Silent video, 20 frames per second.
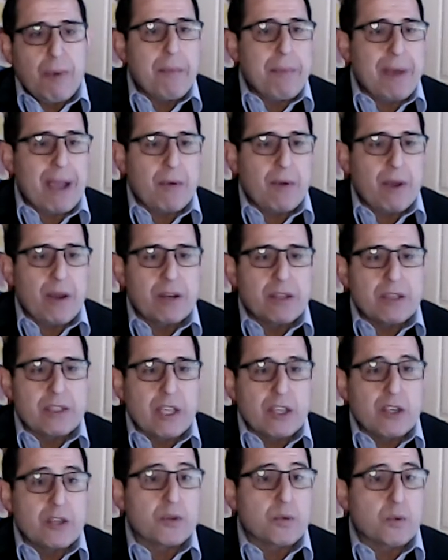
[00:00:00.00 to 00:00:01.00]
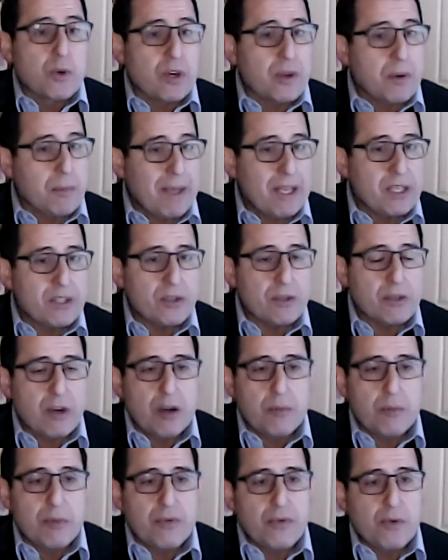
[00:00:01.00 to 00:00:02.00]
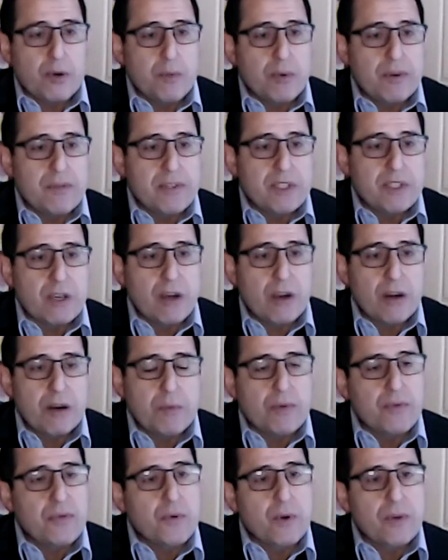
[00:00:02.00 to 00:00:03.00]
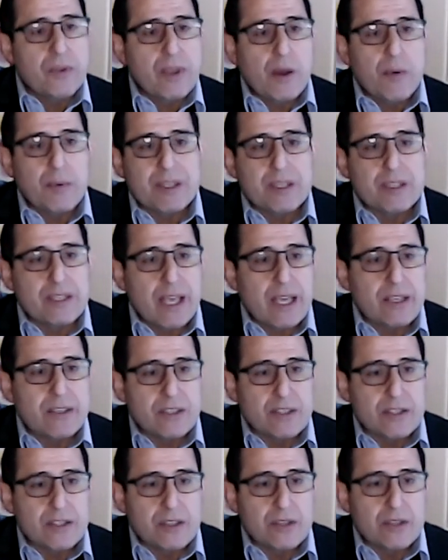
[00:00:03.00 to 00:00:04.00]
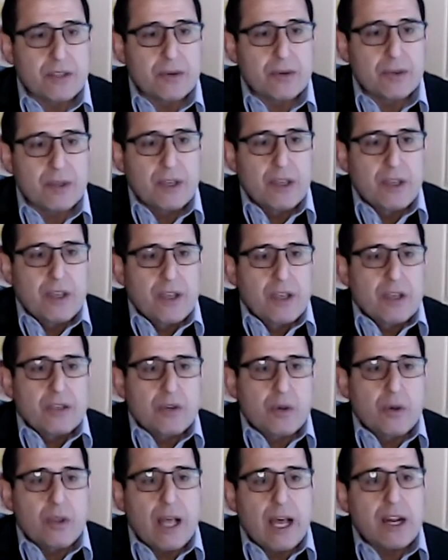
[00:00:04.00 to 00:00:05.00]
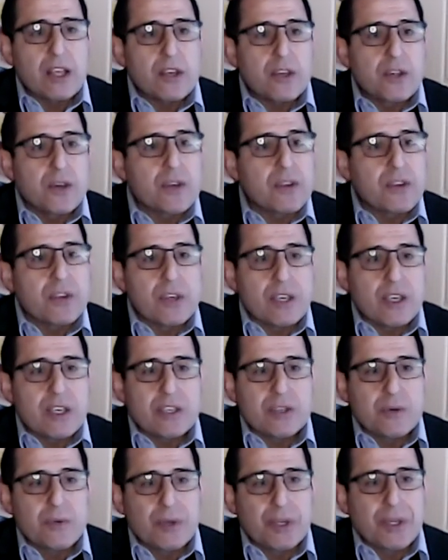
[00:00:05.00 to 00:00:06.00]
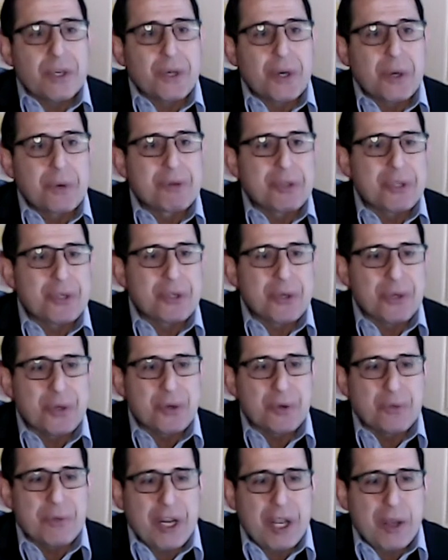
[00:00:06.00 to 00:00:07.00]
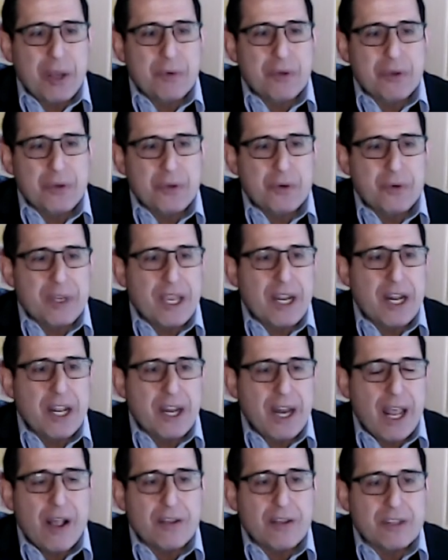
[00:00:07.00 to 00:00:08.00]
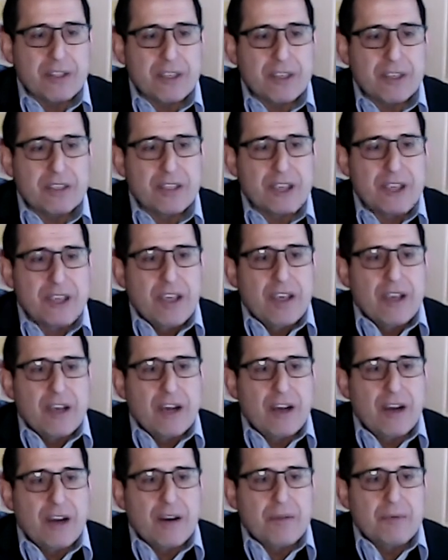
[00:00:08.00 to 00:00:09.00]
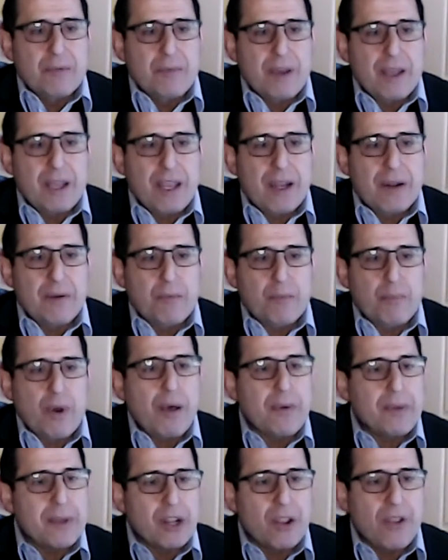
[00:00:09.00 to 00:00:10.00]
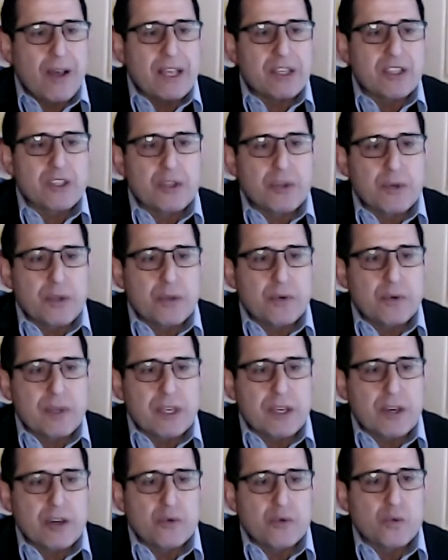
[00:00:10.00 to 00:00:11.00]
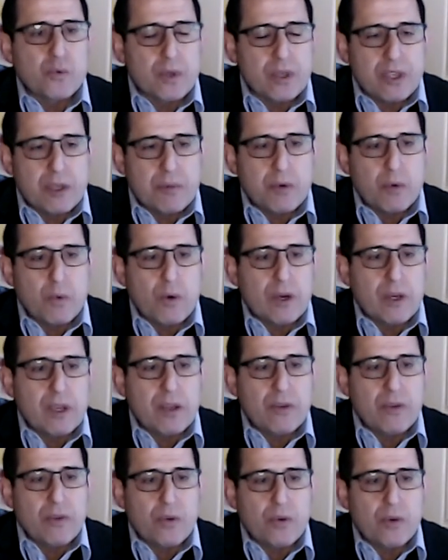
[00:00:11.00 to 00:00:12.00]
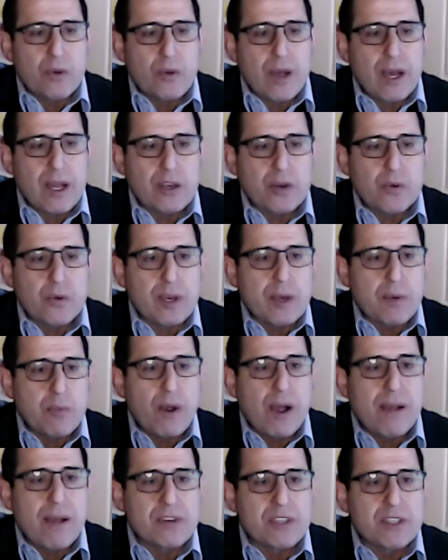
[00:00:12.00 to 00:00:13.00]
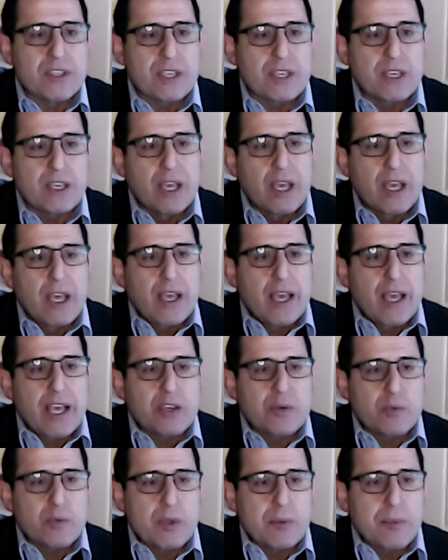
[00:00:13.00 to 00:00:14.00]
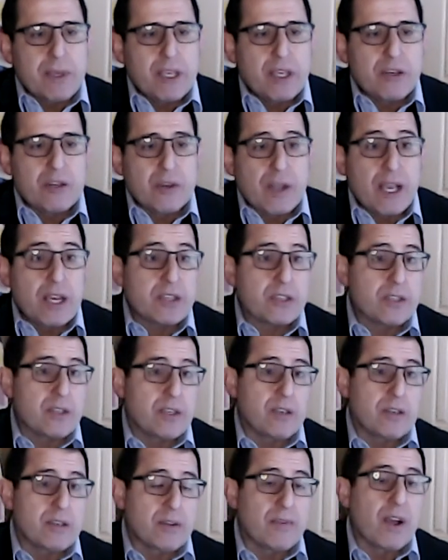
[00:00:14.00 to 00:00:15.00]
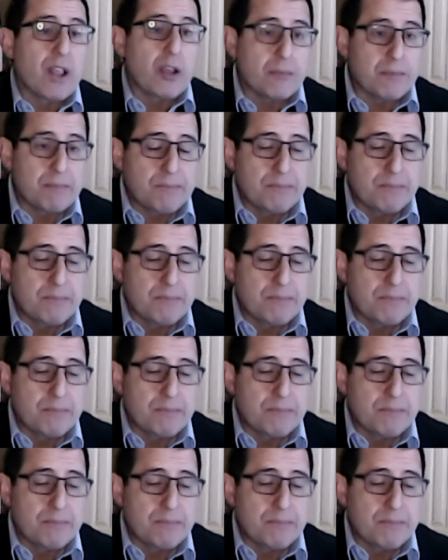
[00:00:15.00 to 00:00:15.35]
background is I used to work at MasterCard before Privitar, before that with the SAS Institute. So a lot of good things when it comes to being able to do data analysis. And probably in the last 2 to 3 years, really been working through how to create privacy as we begin to actually develop